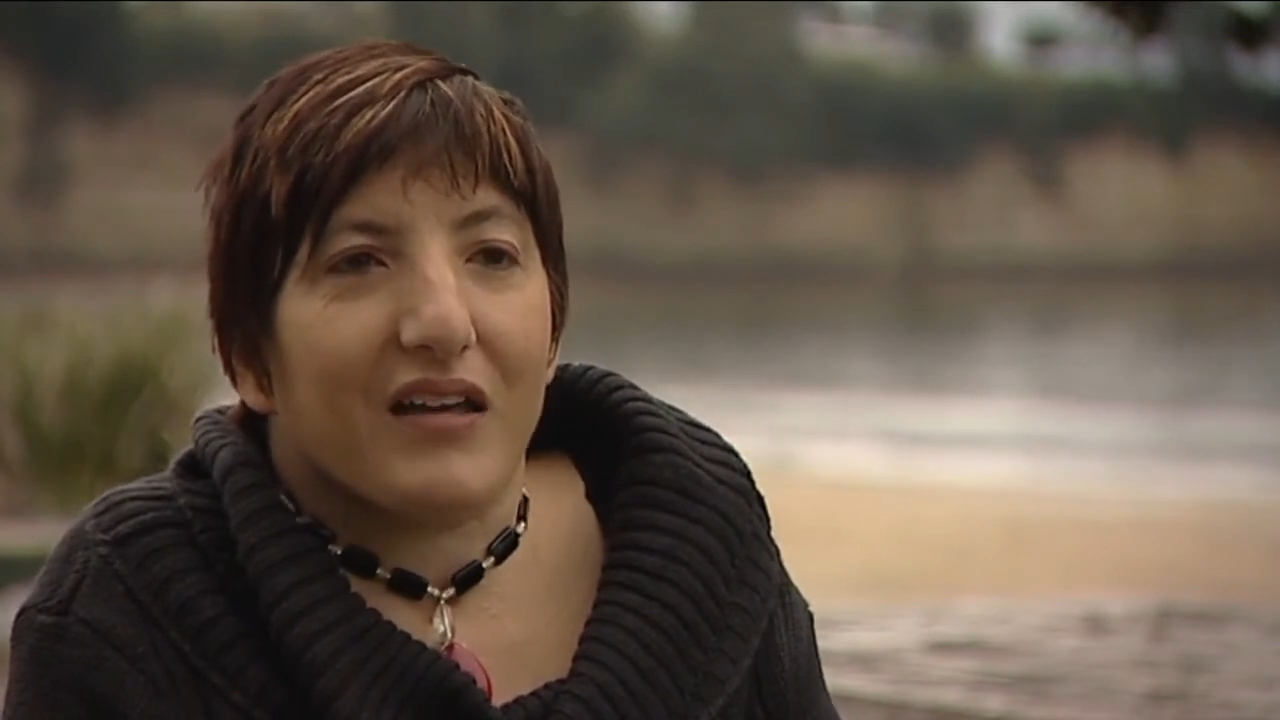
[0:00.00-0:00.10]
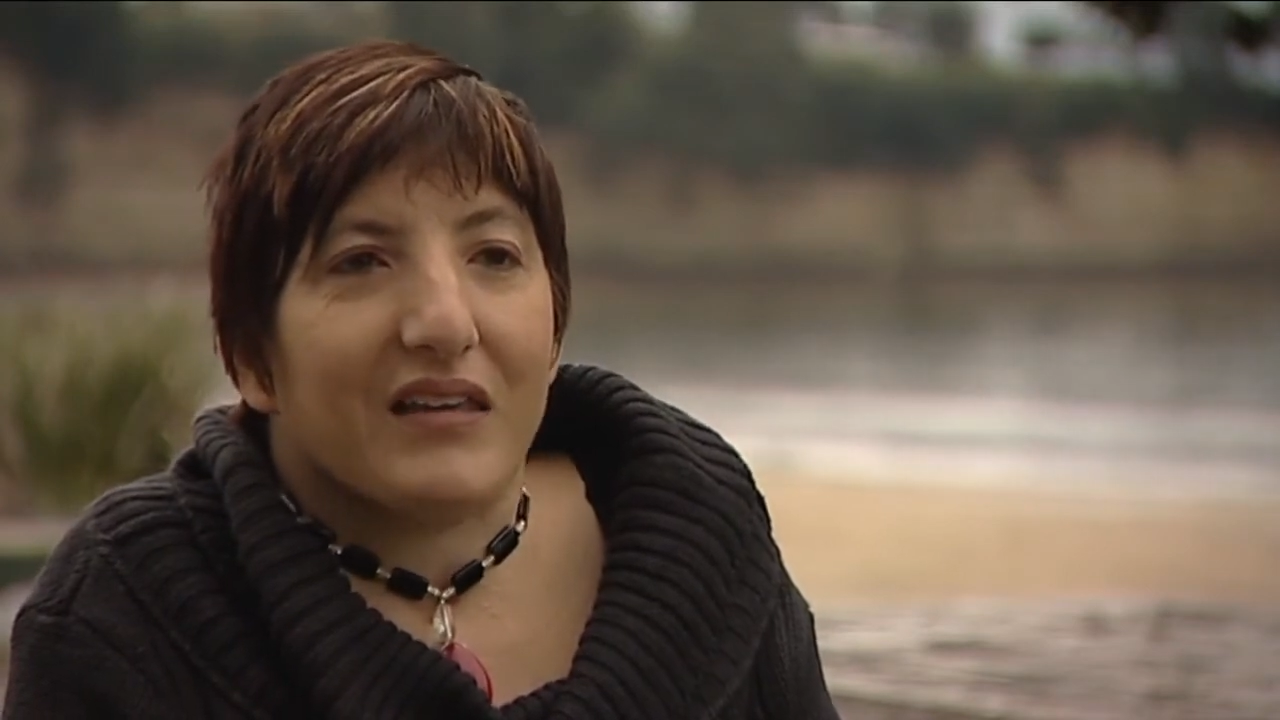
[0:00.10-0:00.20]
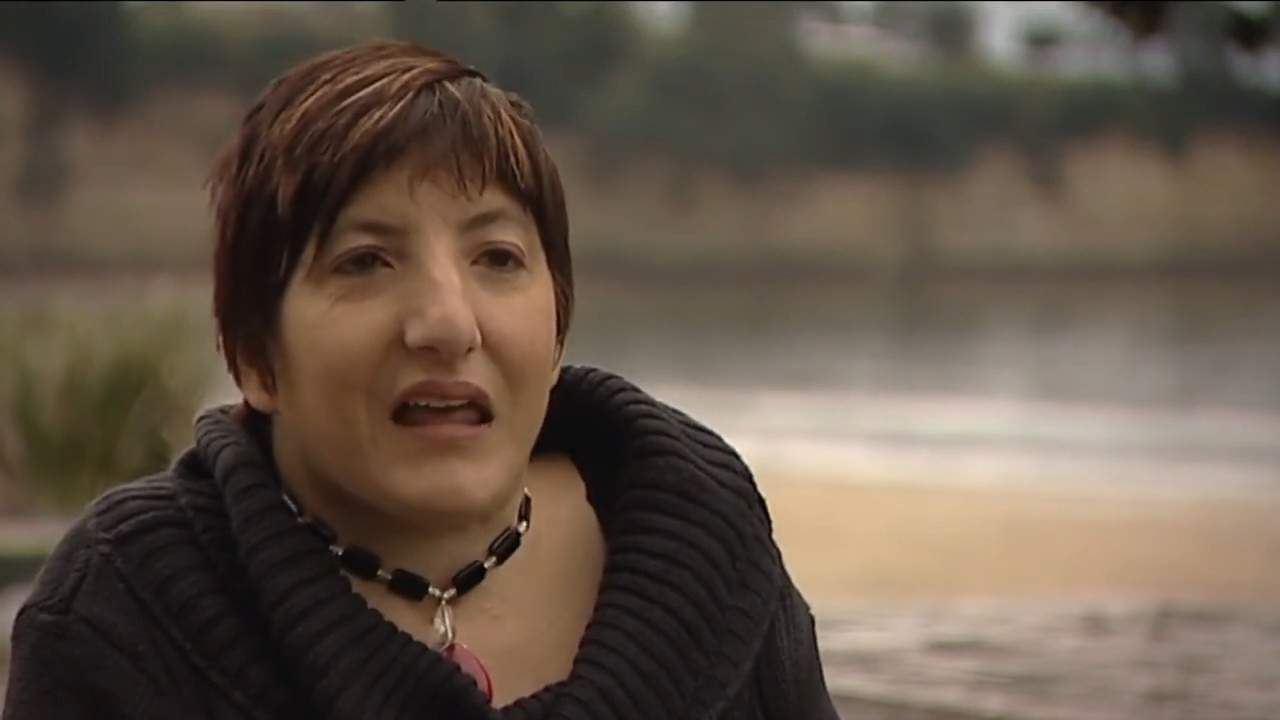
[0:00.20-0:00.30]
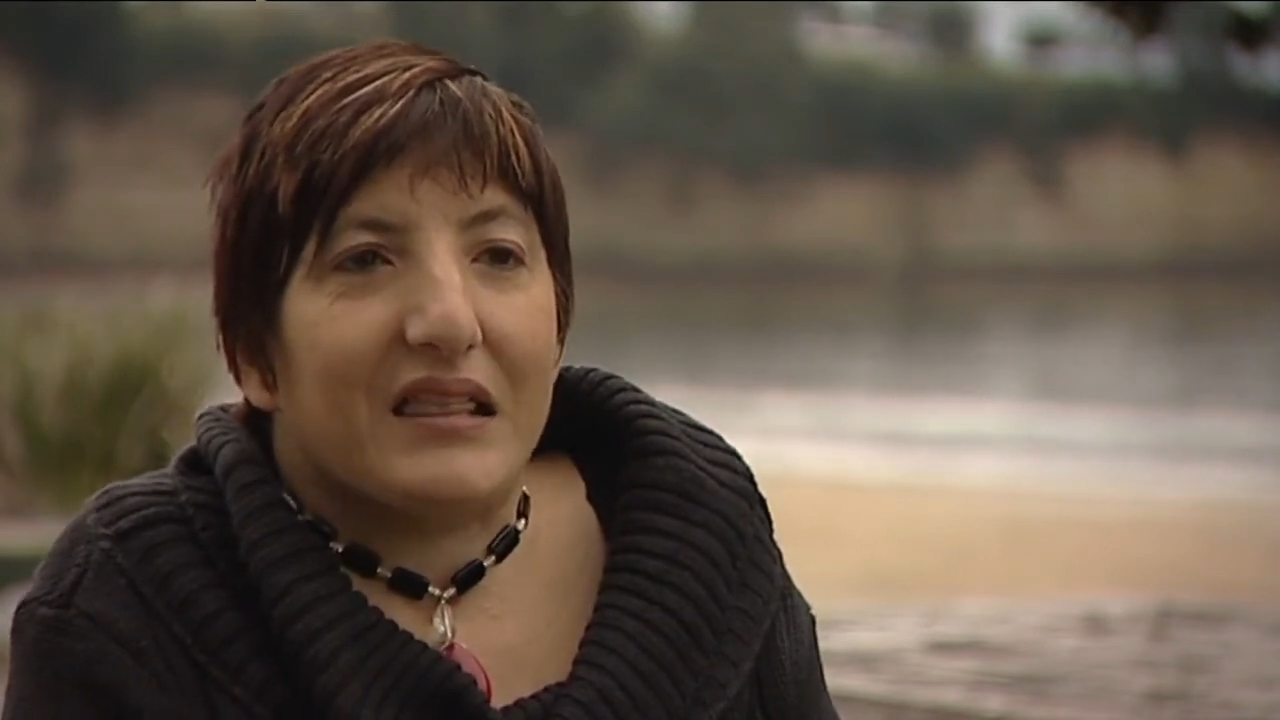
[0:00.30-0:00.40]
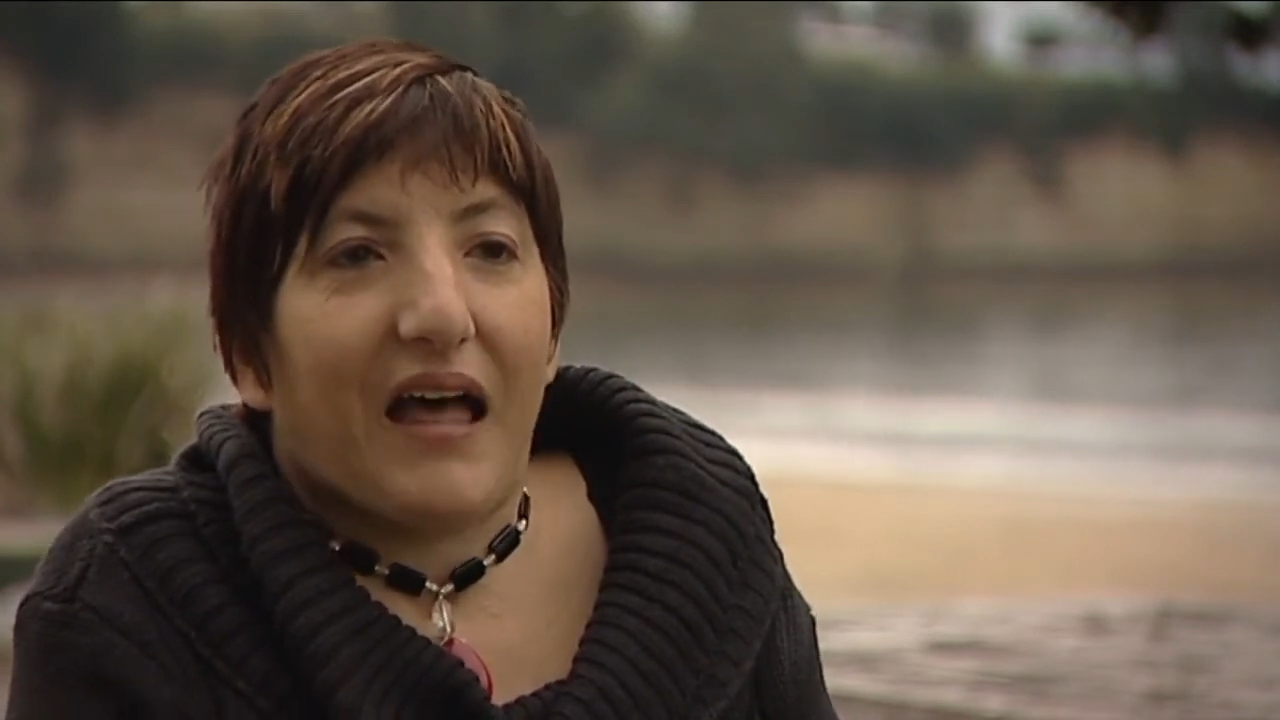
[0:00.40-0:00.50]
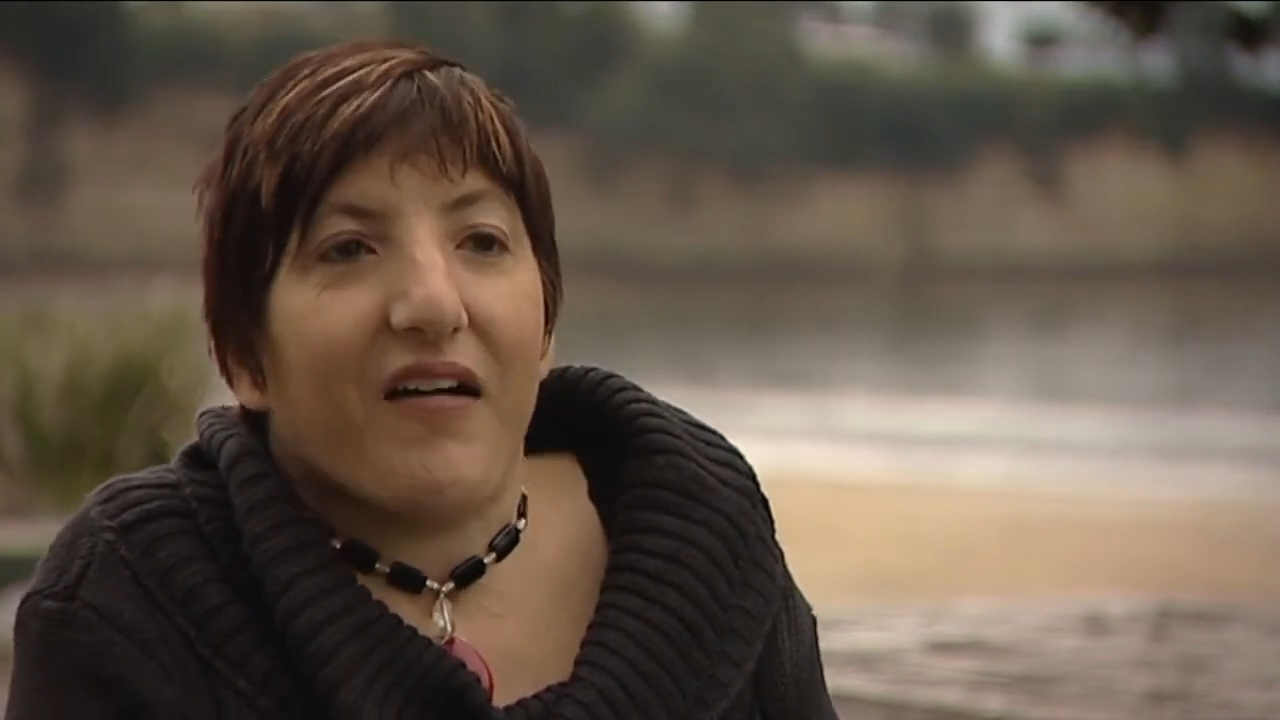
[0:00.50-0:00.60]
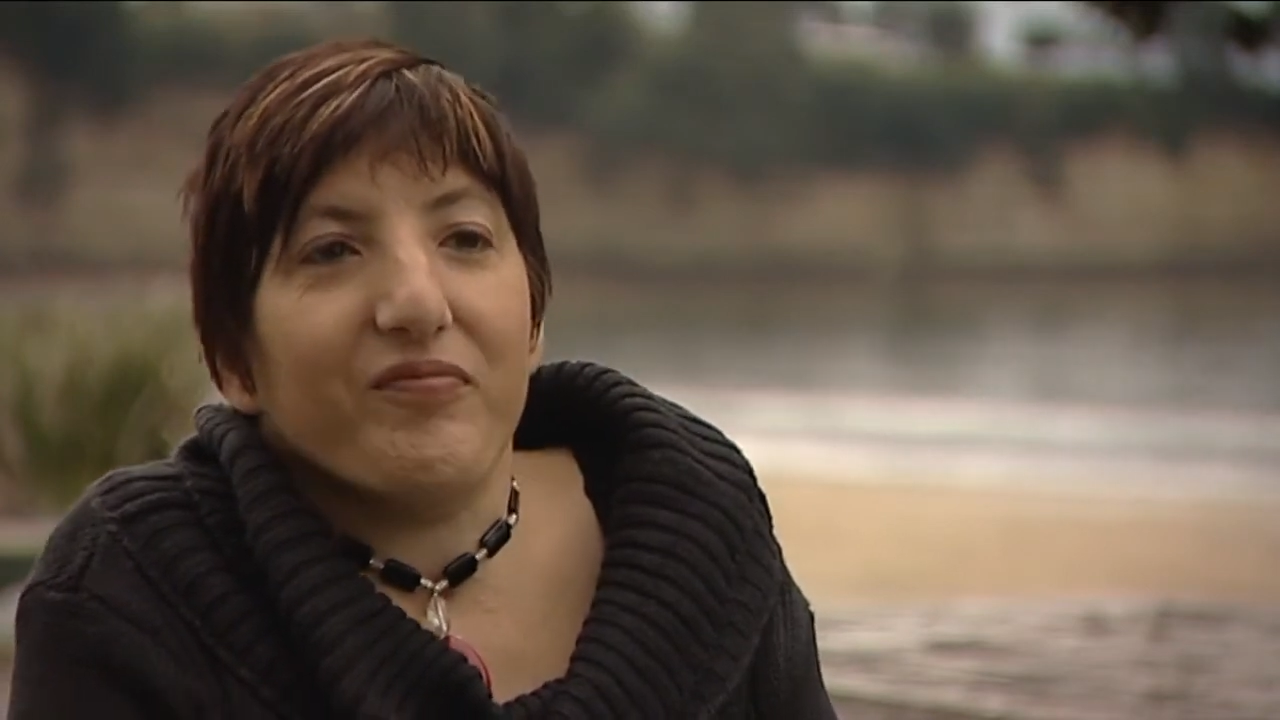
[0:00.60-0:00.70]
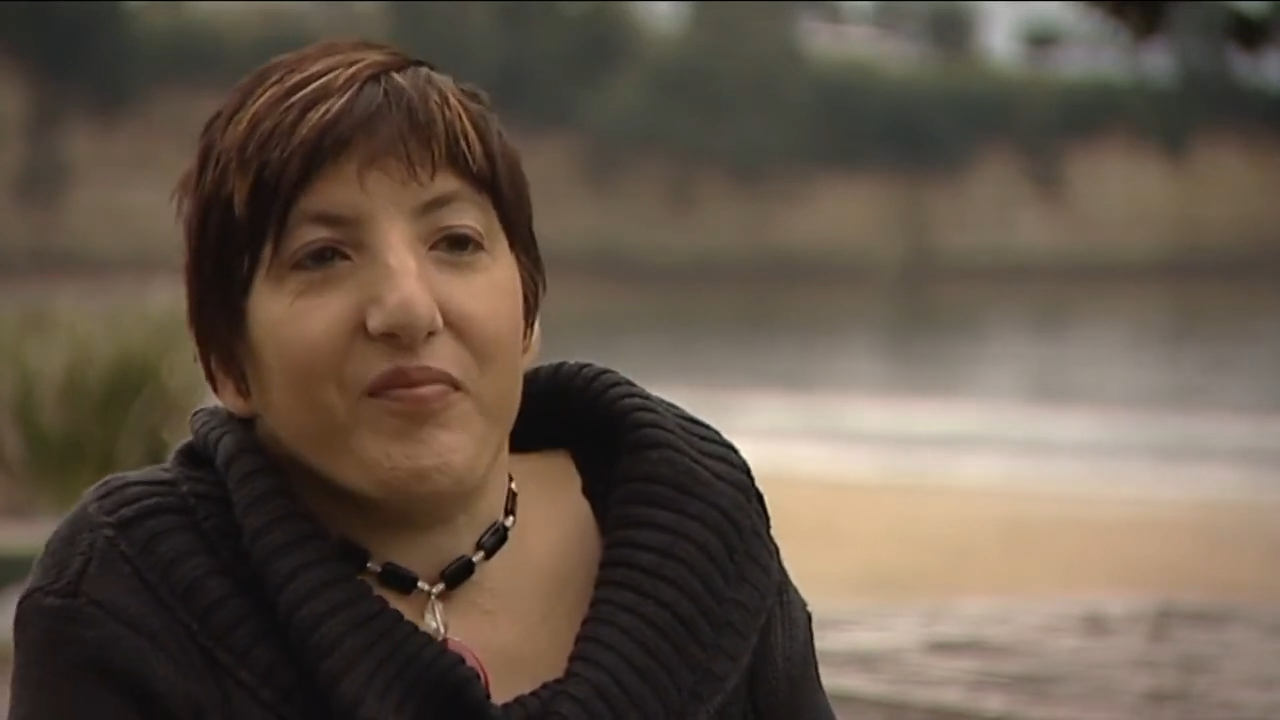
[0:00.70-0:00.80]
can love